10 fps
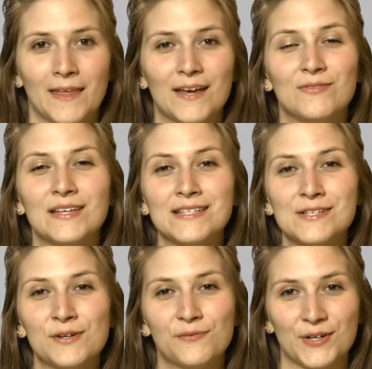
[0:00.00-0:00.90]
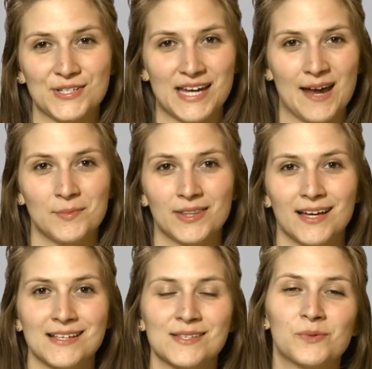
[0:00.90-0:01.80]
If this is your first time with
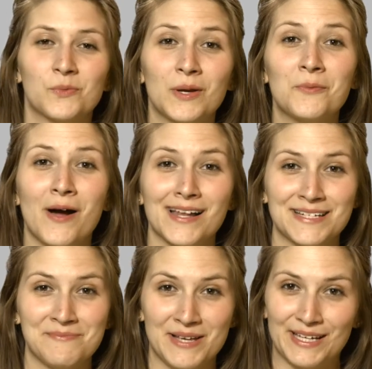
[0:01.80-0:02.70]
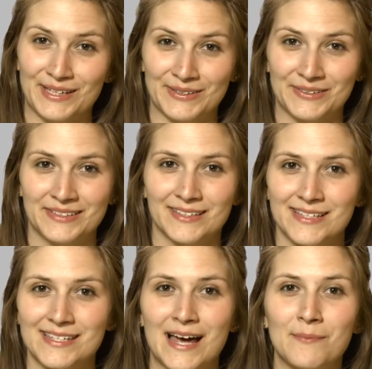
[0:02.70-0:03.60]
us, we want to meet you.
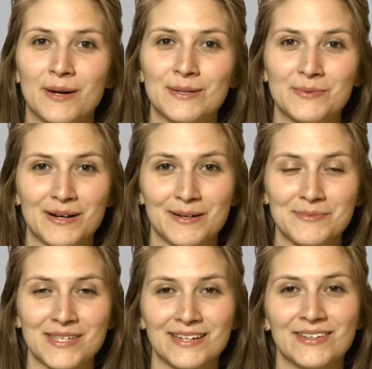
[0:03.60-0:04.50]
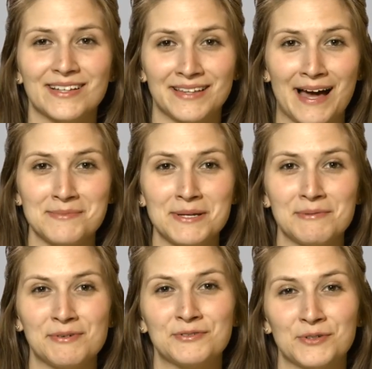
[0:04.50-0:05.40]
Stop by the Welcome Center in the lobby
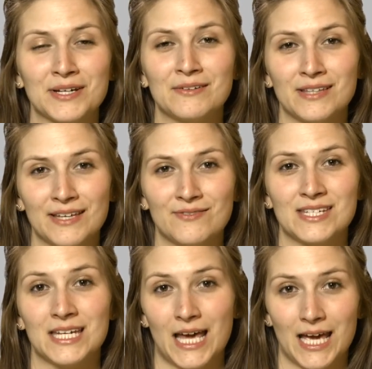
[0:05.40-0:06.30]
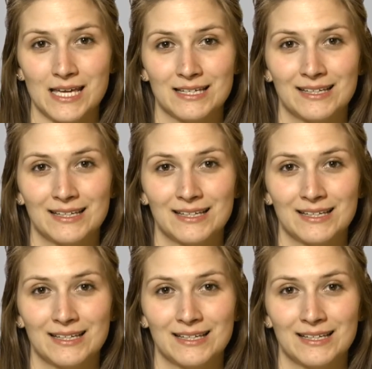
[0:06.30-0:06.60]
before you leave today.